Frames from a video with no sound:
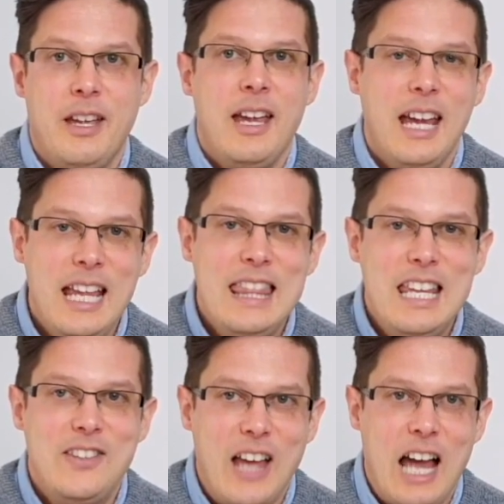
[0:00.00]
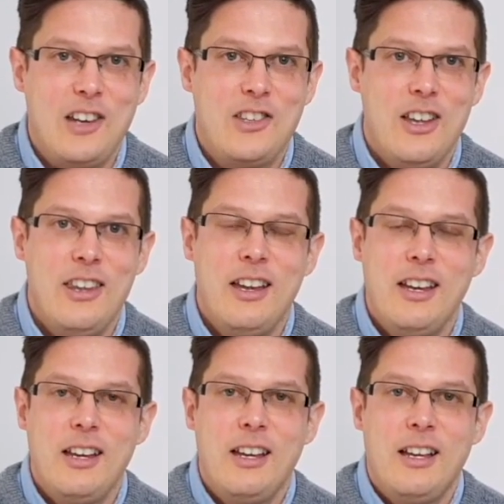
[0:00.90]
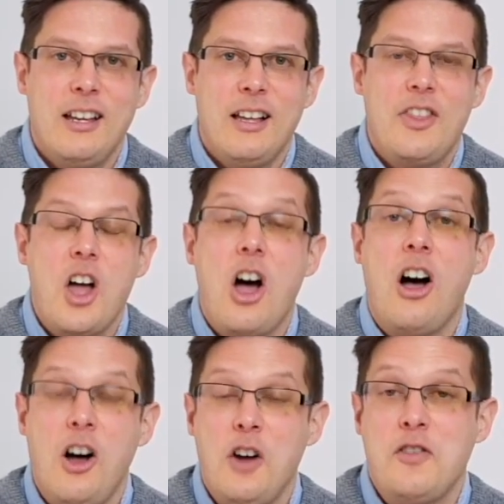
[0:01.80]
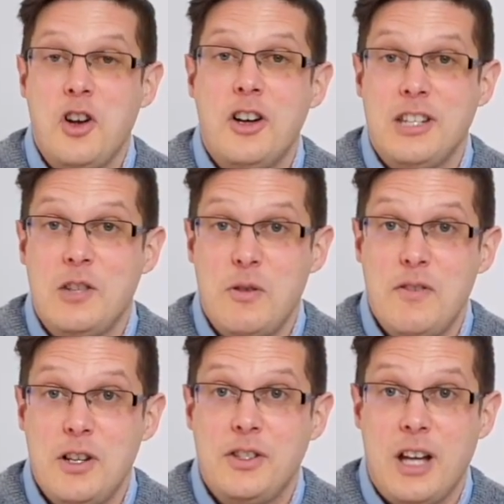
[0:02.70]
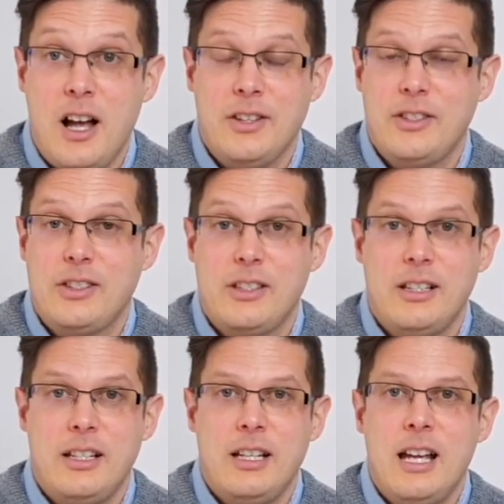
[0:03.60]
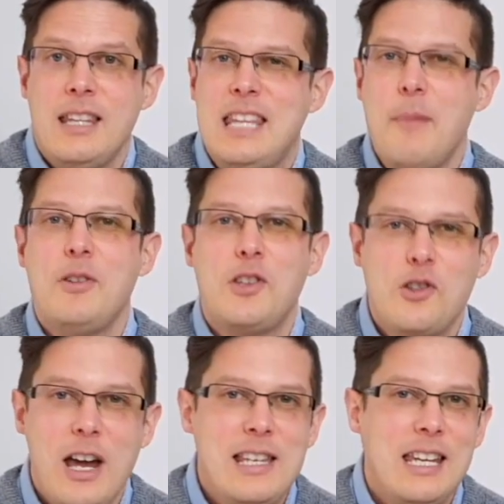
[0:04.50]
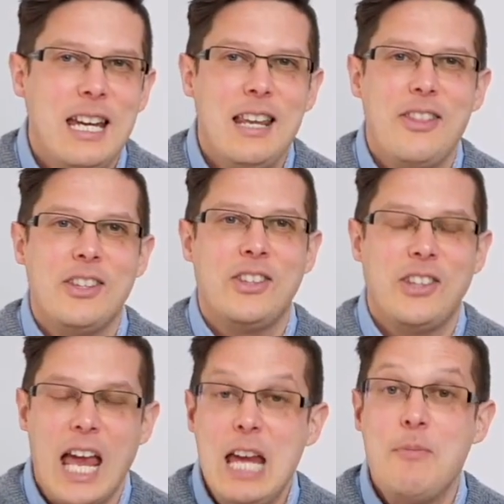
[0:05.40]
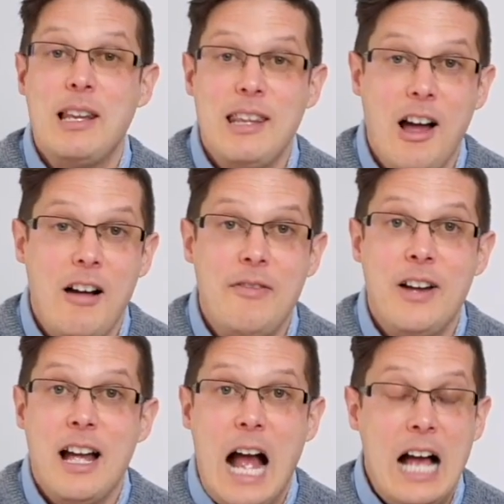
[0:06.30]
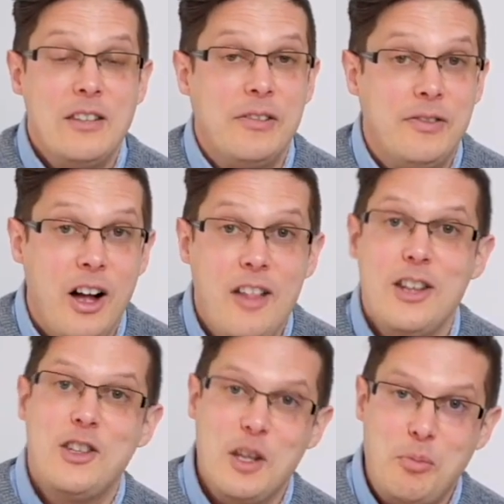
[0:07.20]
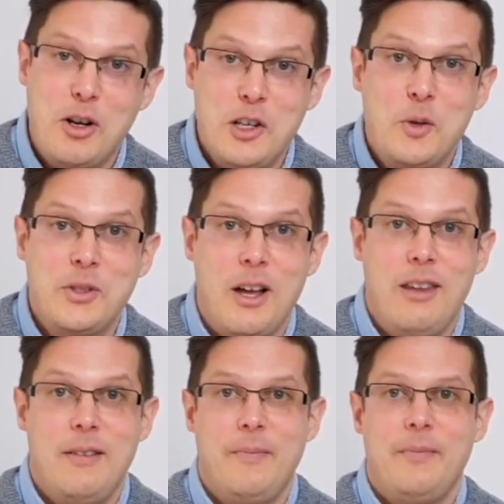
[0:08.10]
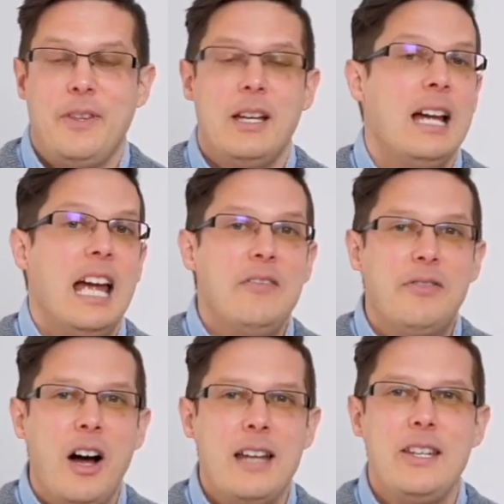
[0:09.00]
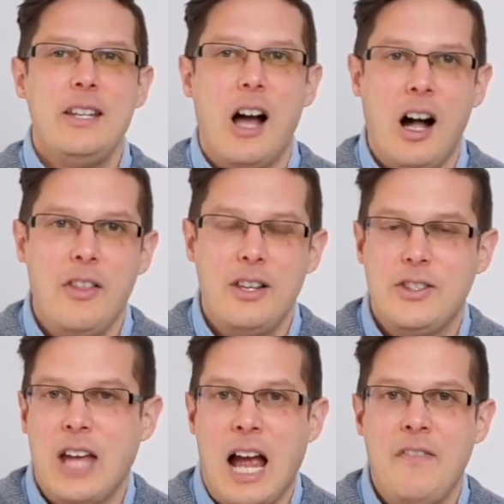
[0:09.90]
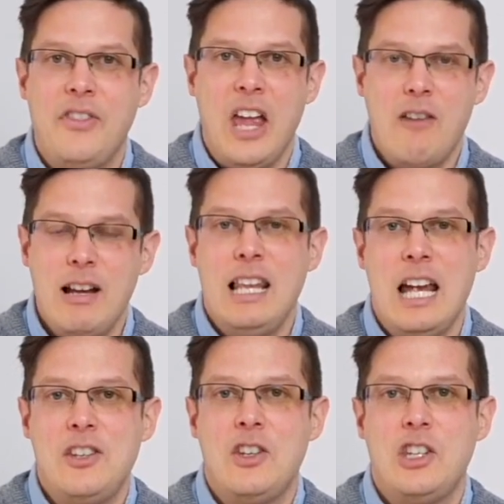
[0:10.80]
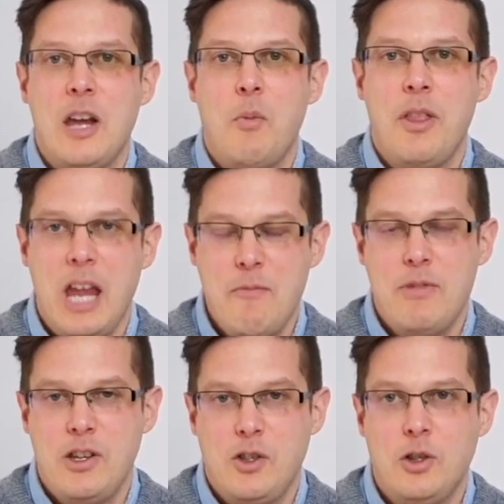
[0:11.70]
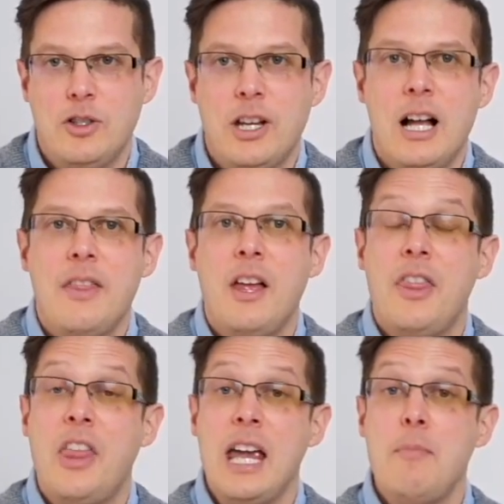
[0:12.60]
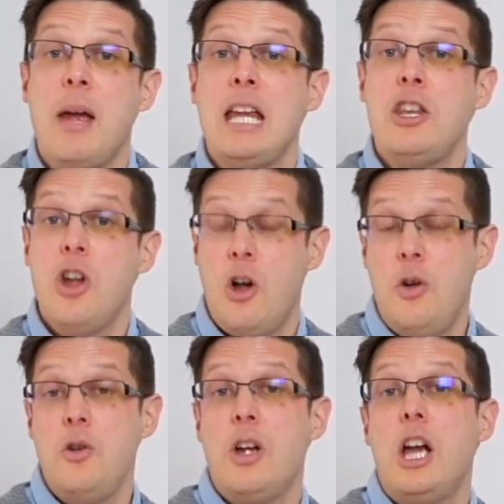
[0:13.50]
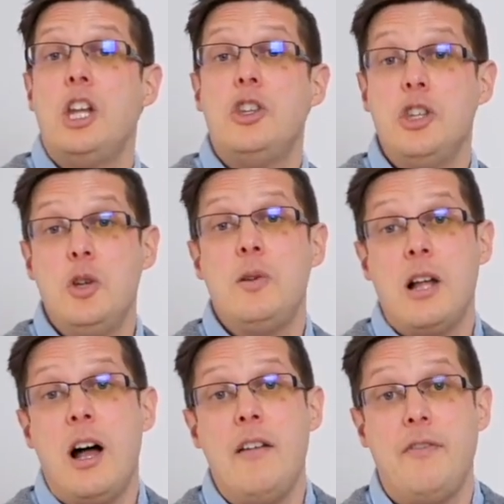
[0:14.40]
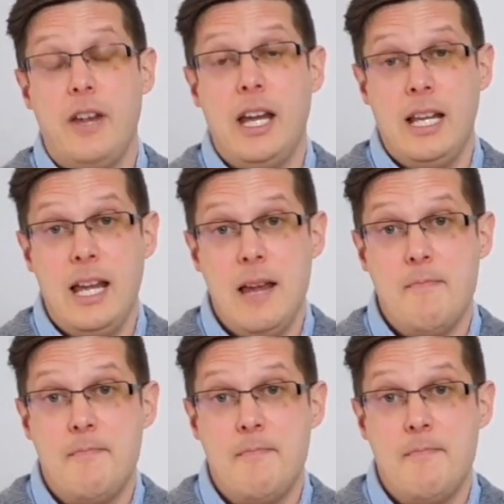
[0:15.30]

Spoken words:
In this action, the heart of God is revealed to us, demonstrating the same love as a father to the prodigal son, inviting others to have their relationship with him restored, that they may know new life in him.